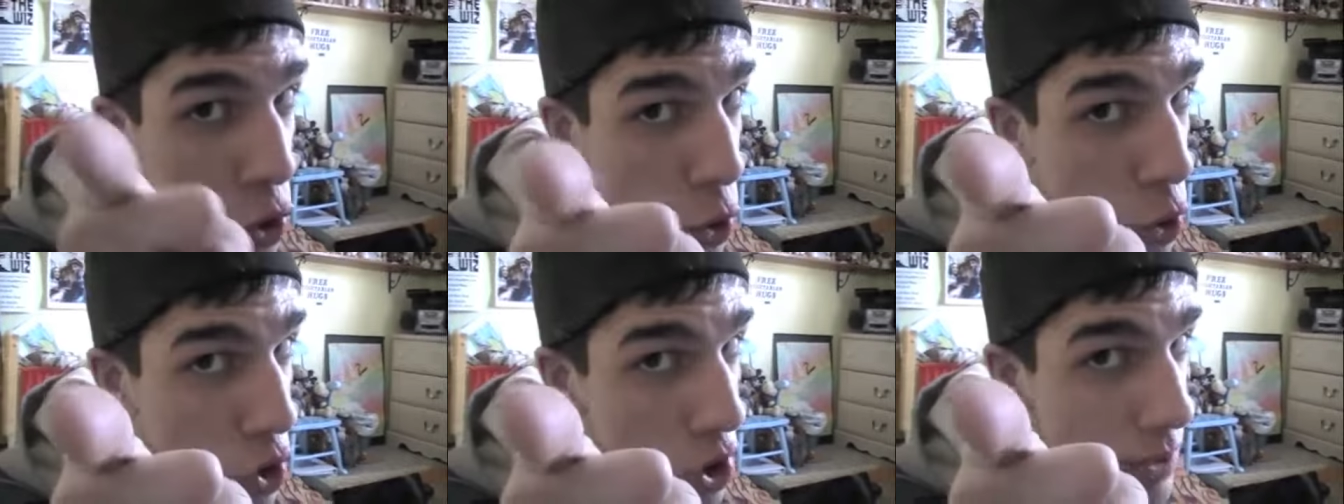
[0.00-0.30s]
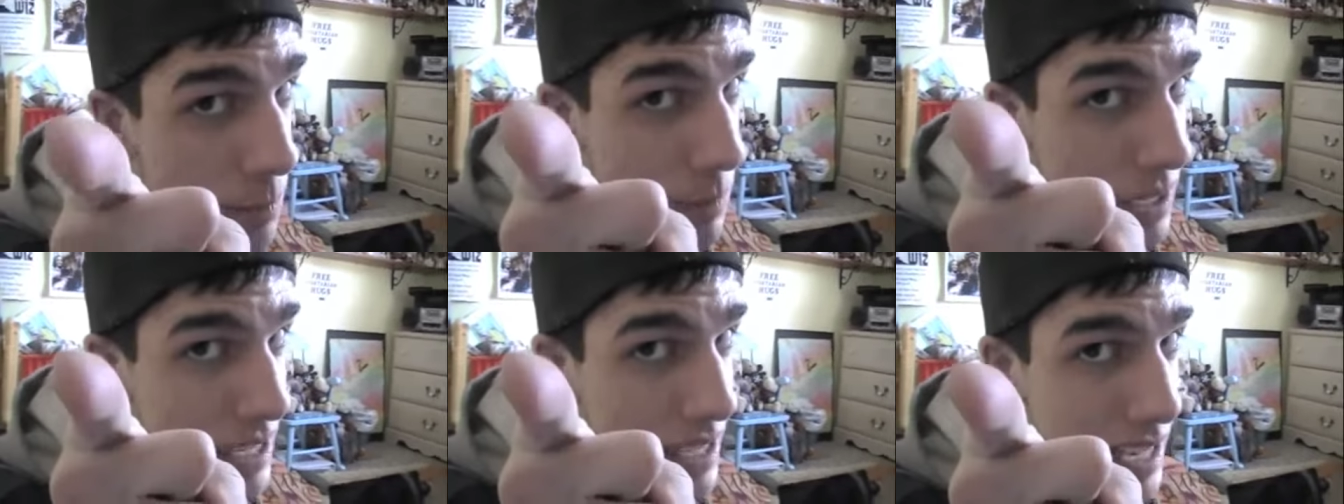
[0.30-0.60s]
You
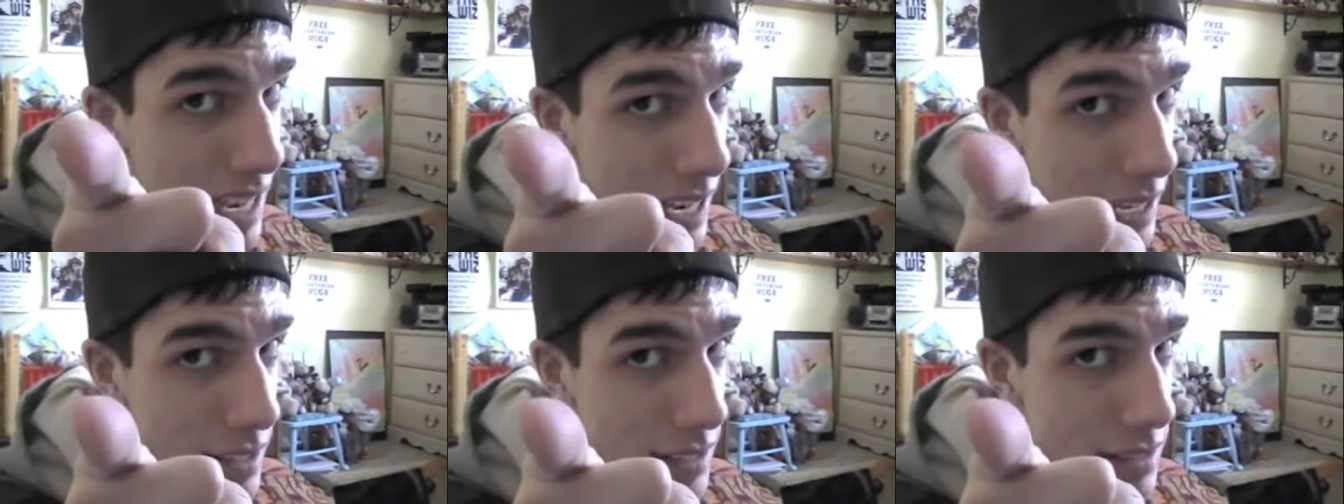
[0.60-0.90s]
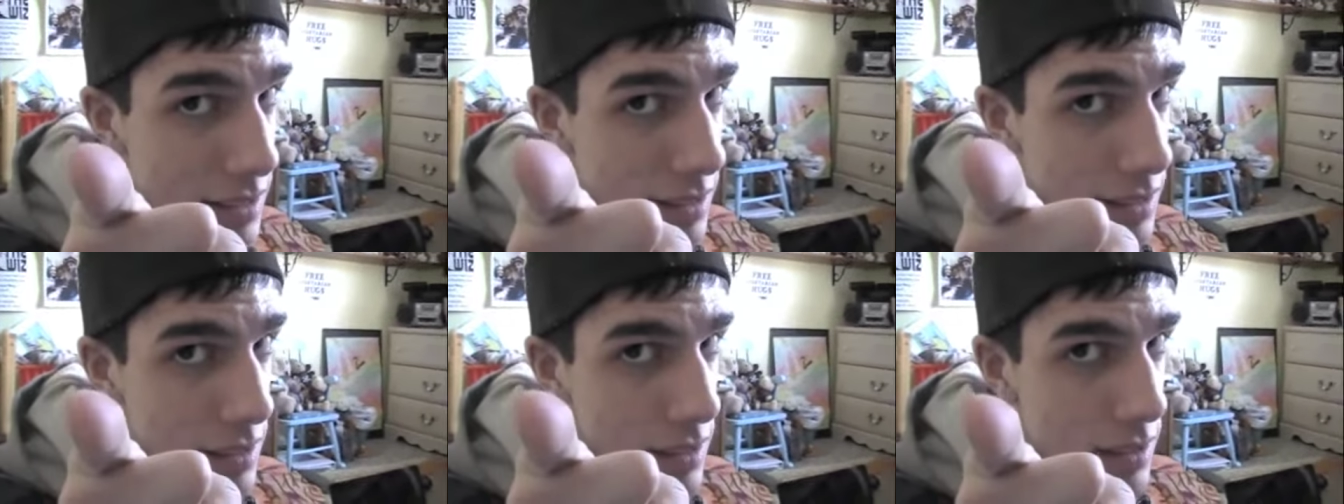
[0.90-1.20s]
could be
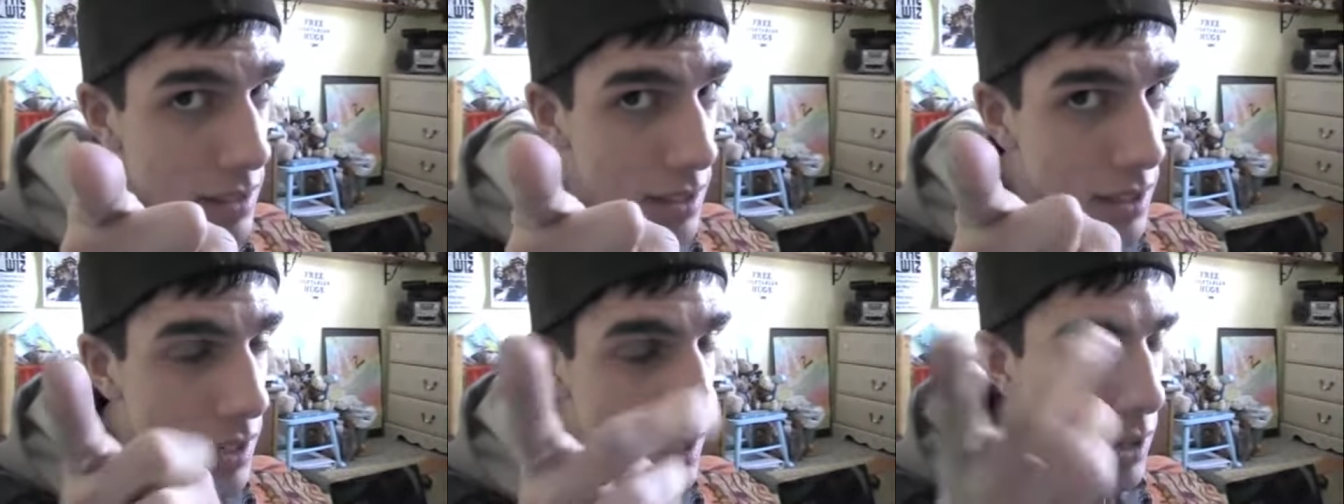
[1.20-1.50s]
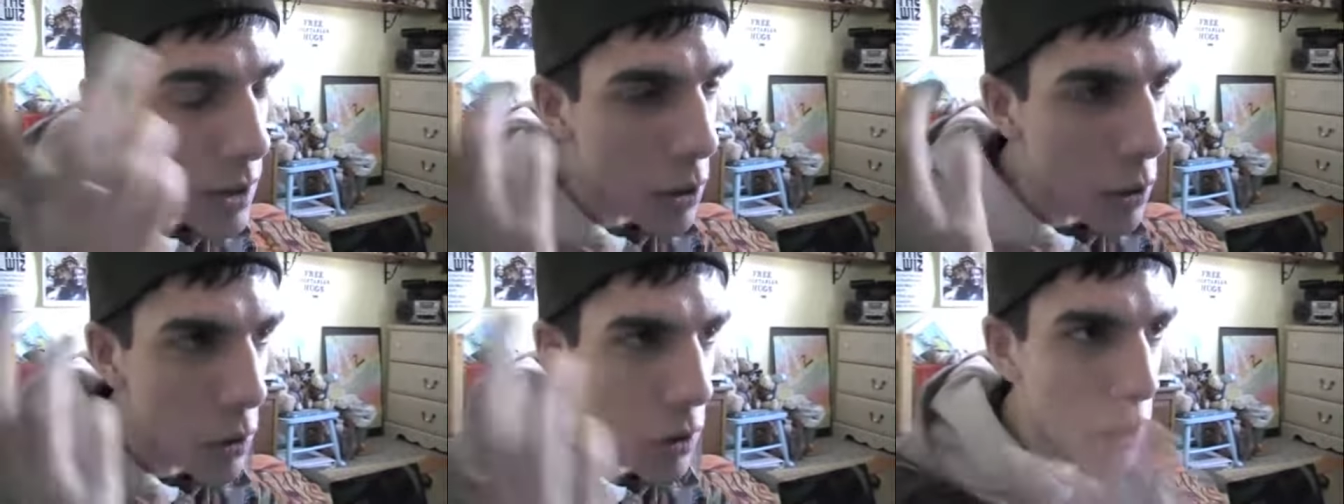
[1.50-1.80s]
next.
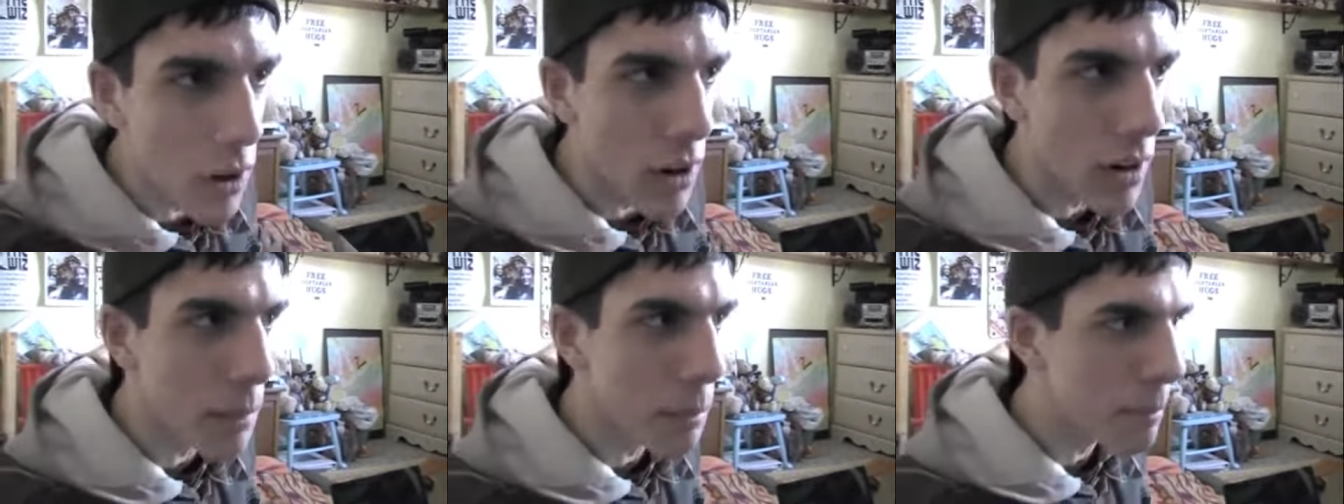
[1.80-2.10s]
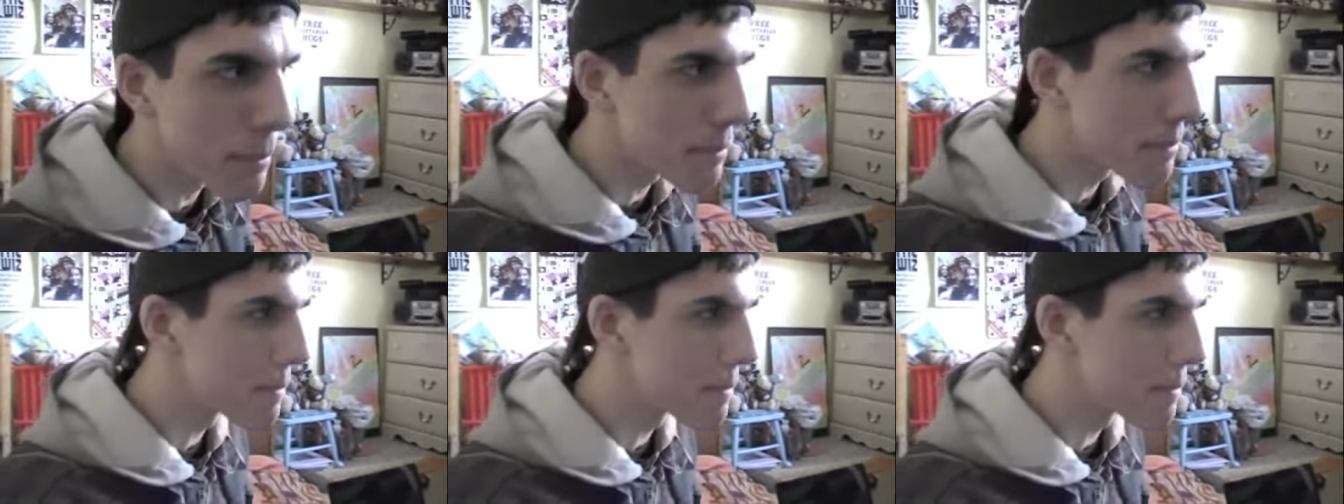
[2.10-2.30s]
Or,